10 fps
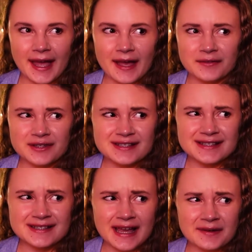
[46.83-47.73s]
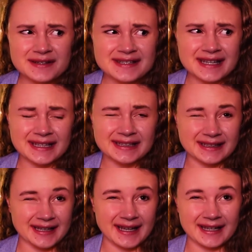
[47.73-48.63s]
Ever since I was
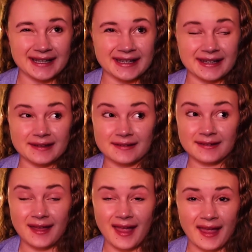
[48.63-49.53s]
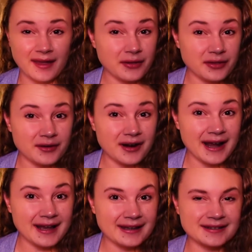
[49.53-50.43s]
in like eighth
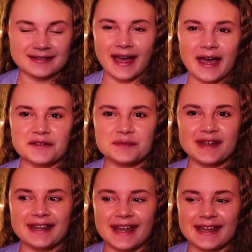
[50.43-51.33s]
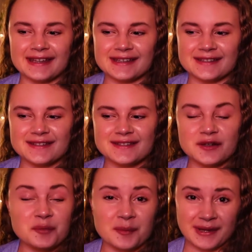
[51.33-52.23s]
grade, I've been a
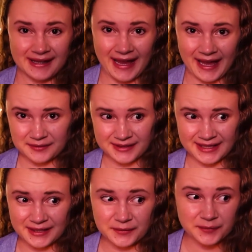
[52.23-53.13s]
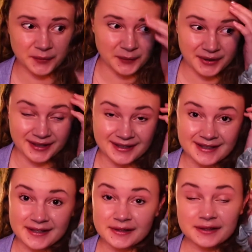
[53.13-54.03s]
super big advocate
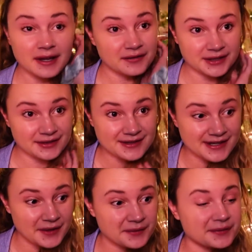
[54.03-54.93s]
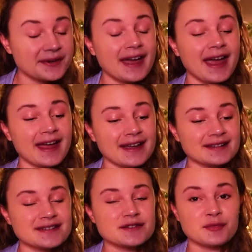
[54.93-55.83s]
for loving yourself
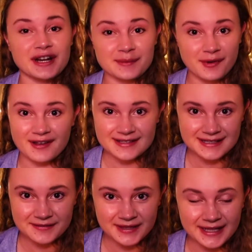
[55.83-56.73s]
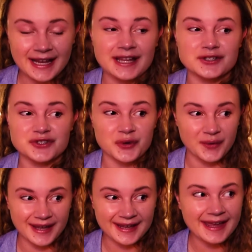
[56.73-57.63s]
and spreading positivity and
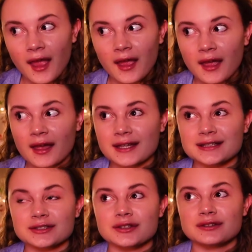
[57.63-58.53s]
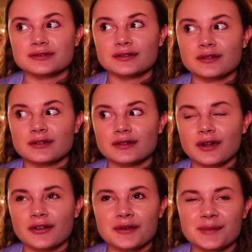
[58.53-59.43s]
joy and
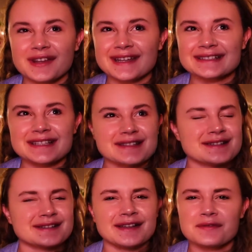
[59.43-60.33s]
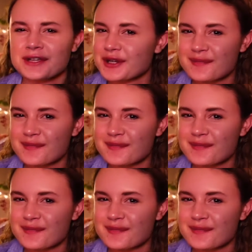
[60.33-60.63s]
ultimately just living your